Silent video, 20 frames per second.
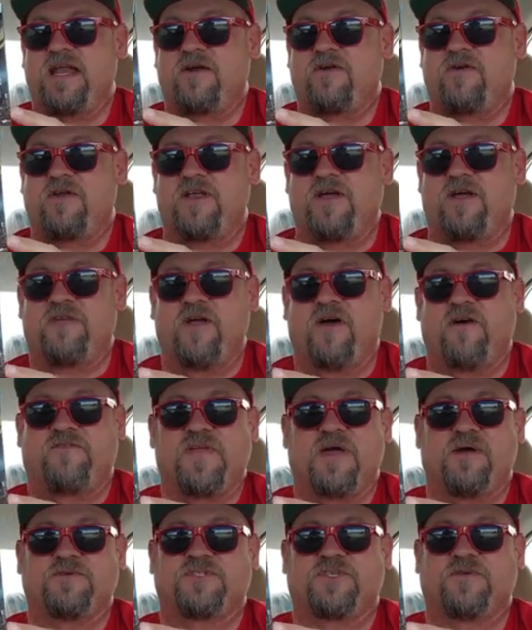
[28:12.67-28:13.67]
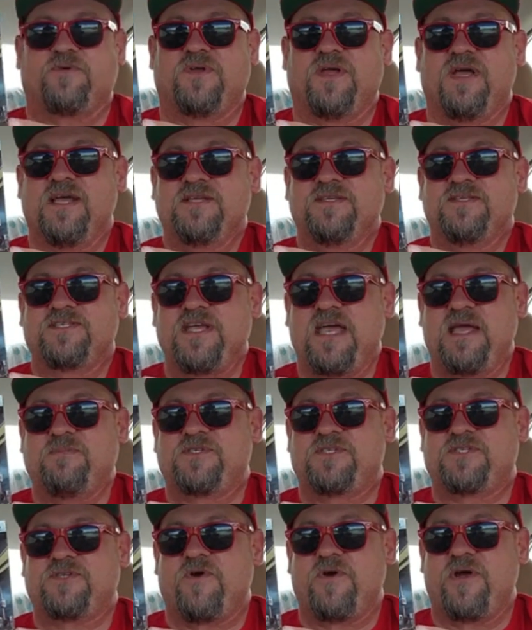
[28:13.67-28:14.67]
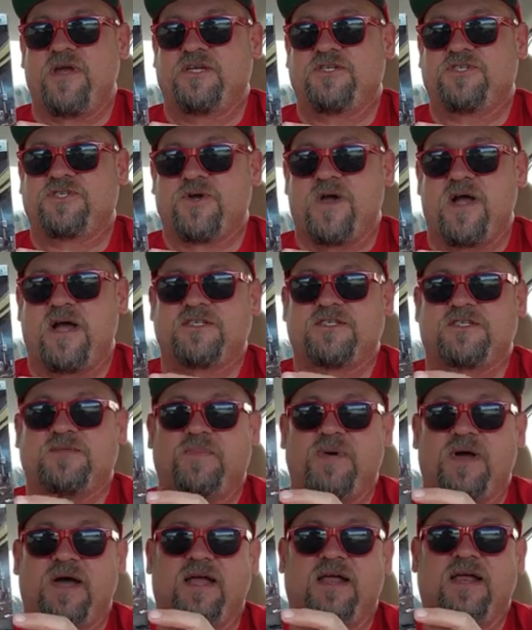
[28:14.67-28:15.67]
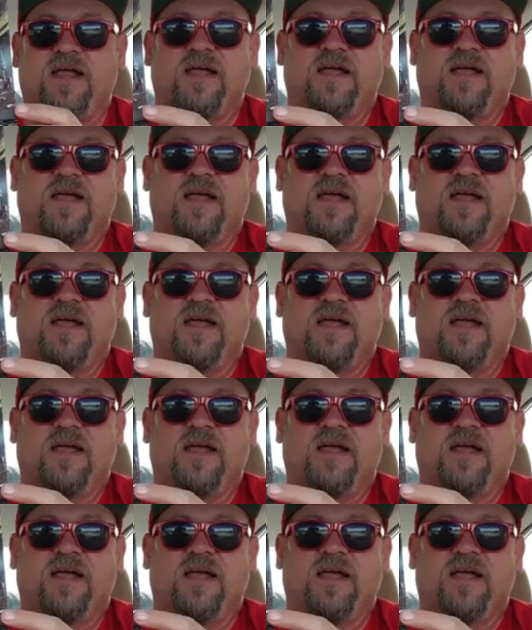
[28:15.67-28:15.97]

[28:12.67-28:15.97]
I don't know if that was the same story in Trucks, but